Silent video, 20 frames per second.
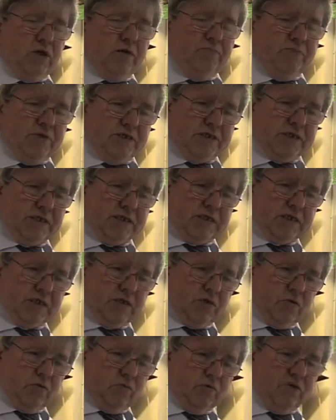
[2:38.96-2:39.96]
business
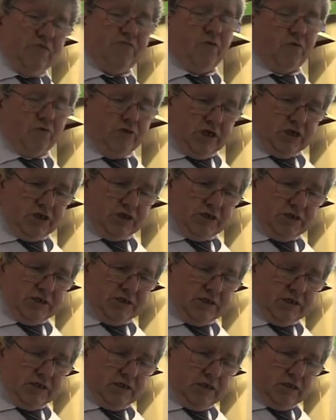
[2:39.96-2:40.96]
with
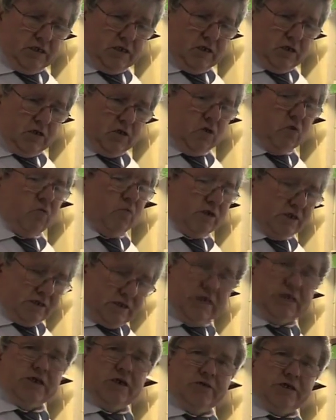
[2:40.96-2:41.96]
foundations was
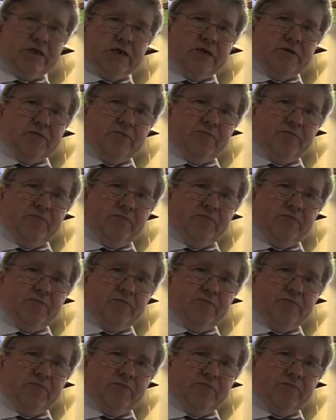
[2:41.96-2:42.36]
this house here,